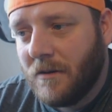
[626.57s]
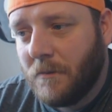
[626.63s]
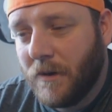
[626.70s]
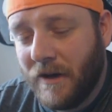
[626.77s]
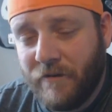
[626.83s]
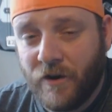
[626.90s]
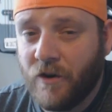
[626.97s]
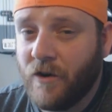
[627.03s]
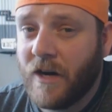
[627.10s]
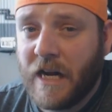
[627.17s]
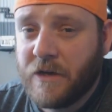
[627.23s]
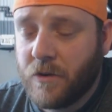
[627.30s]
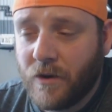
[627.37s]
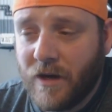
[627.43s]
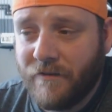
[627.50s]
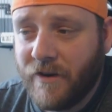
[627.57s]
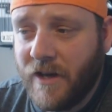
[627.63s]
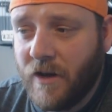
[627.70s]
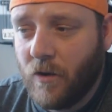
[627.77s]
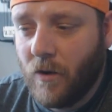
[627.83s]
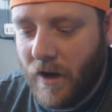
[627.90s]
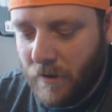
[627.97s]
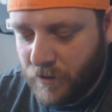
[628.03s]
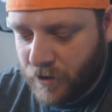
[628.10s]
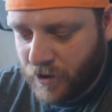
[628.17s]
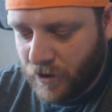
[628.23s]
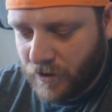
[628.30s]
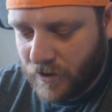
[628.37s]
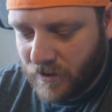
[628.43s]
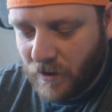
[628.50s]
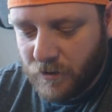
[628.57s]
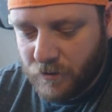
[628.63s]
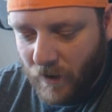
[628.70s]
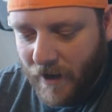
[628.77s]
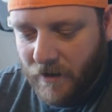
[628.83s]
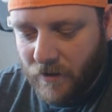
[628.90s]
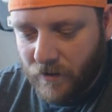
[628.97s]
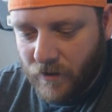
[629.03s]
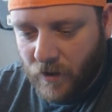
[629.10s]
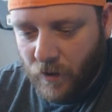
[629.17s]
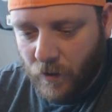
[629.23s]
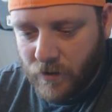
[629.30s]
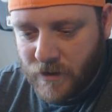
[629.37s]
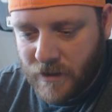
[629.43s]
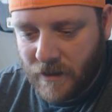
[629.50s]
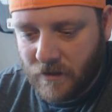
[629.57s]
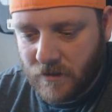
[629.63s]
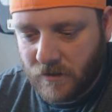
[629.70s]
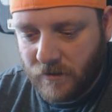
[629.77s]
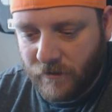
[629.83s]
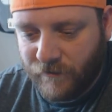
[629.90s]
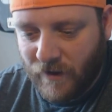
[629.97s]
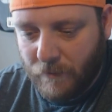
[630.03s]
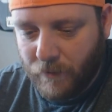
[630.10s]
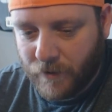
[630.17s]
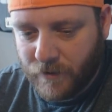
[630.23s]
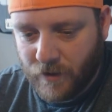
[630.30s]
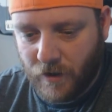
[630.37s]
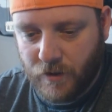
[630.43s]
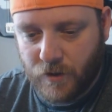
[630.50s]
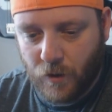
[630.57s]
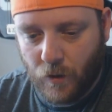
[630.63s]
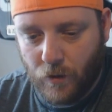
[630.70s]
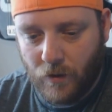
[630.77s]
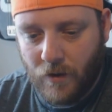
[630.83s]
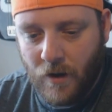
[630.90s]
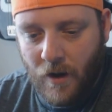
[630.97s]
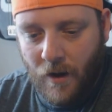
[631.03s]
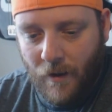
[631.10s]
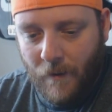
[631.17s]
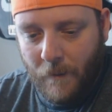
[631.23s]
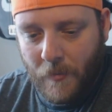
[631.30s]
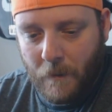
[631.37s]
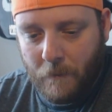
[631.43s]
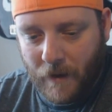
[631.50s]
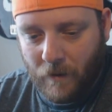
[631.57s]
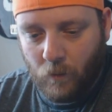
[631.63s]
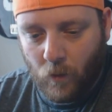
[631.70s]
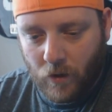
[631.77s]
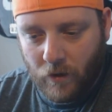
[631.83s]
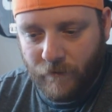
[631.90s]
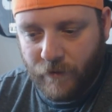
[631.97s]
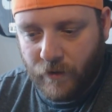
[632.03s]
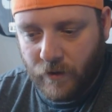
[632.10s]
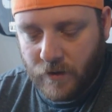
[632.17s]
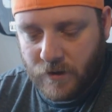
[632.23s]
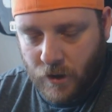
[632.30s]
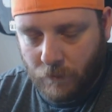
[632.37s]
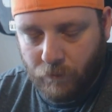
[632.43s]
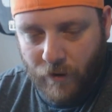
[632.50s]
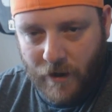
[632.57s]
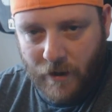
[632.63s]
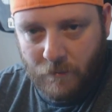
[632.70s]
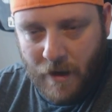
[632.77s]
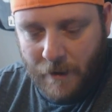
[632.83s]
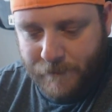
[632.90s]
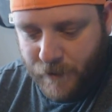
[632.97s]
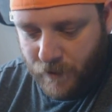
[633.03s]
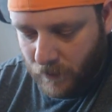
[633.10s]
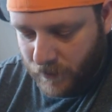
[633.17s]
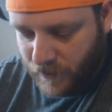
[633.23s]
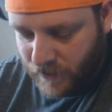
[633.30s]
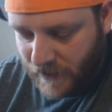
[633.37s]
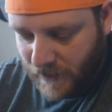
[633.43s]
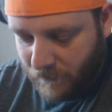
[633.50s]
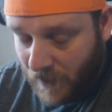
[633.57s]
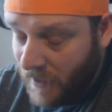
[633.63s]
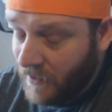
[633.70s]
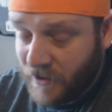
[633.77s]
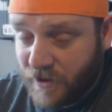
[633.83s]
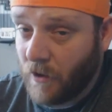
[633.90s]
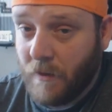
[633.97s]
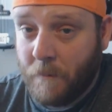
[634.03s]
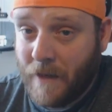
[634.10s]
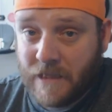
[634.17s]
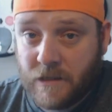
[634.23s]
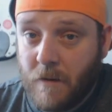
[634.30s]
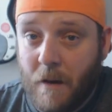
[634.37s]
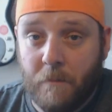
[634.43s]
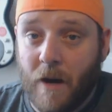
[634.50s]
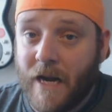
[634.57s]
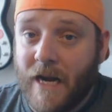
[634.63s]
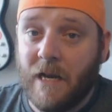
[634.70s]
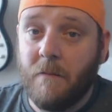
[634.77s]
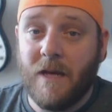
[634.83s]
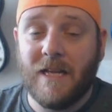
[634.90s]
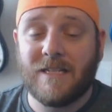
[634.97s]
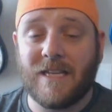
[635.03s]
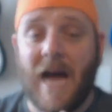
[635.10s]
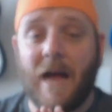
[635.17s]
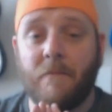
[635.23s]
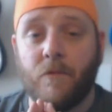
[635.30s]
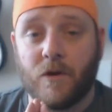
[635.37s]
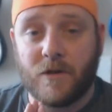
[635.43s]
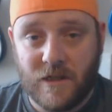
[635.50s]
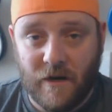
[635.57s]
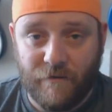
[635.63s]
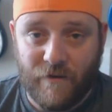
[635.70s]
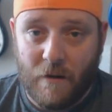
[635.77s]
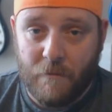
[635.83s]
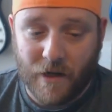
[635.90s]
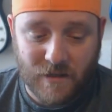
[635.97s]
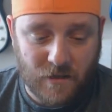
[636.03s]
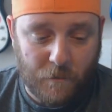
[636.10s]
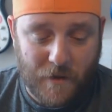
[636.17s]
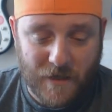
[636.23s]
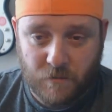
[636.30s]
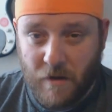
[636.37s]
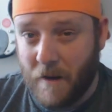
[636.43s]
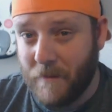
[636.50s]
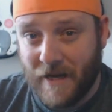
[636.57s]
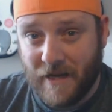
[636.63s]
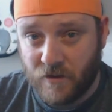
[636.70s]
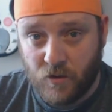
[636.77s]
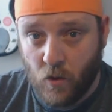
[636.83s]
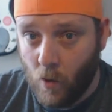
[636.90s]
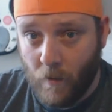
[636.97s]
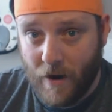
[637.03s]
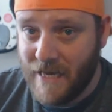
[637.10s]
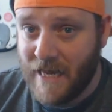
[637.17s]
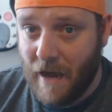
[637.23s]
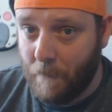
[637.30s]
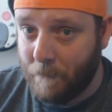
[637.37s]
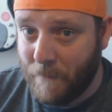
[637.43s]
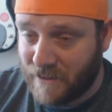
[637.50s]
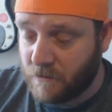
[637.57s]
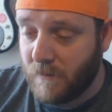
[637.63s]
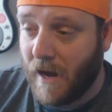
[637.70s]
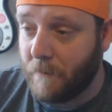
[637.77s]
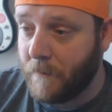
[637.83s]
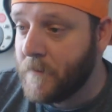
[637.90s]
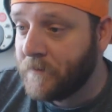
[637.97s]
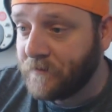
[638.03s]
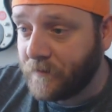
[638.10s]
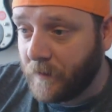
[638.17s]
Believe it or not, I don't have an ego. It was just because I was riding on the coattails of Fabric and Toten being one of the top rated maps on Steam. It's not the best map by any means. I'm not saying Fabric is the best map. It is nowhere near best map.